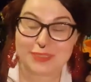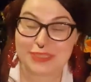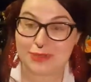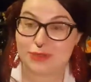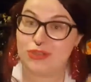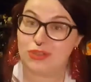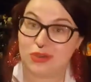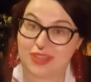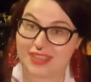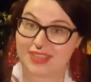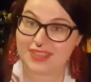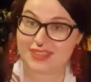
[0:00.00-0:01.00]
we do
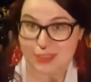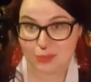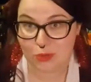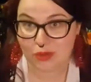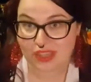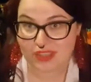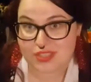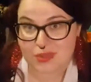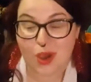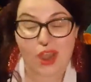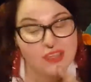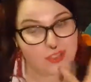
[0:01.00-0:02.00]
stockings in the morning.
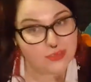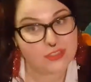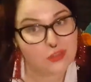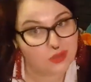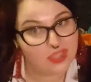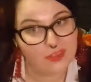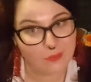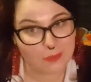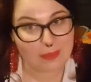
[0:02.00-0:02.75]
So I do a stocking for